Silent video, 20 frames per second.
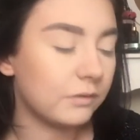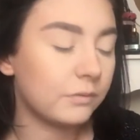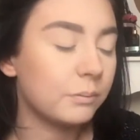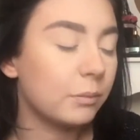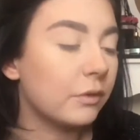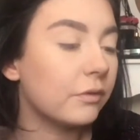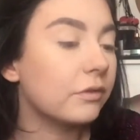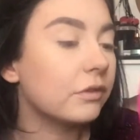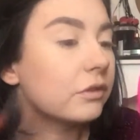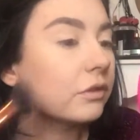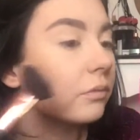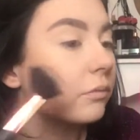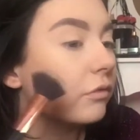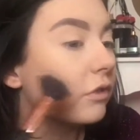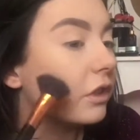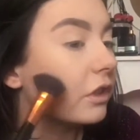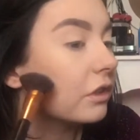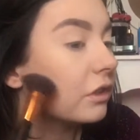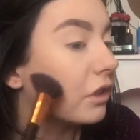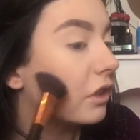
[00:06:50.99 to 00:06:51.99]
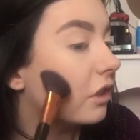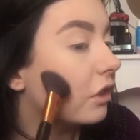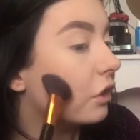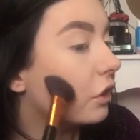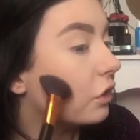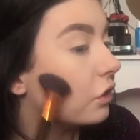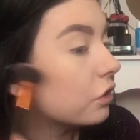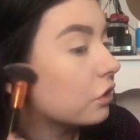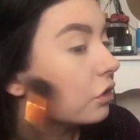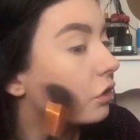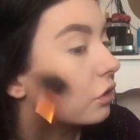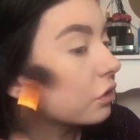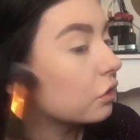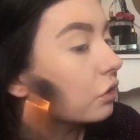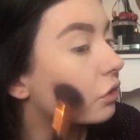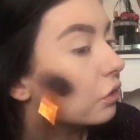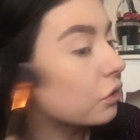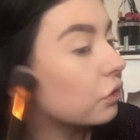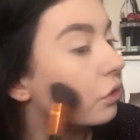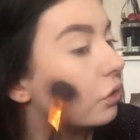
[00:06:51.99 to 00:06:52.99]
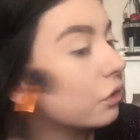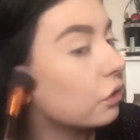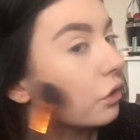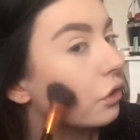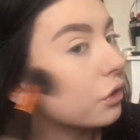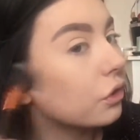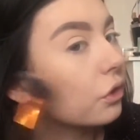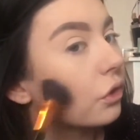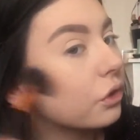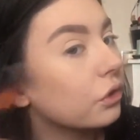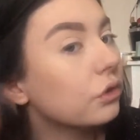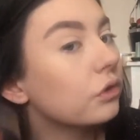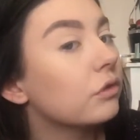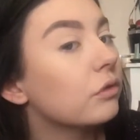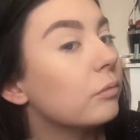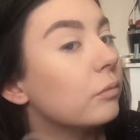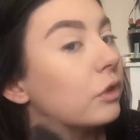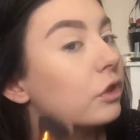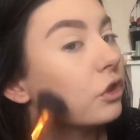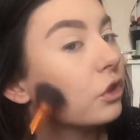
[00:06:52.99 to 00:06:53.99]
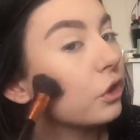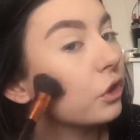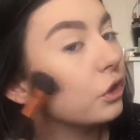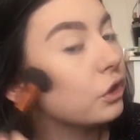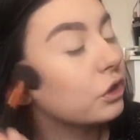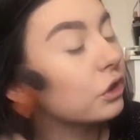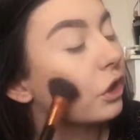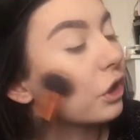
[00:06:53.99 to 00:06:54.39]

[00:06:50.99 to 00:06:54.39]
but for some reason it just does so good at contouring my cheeks.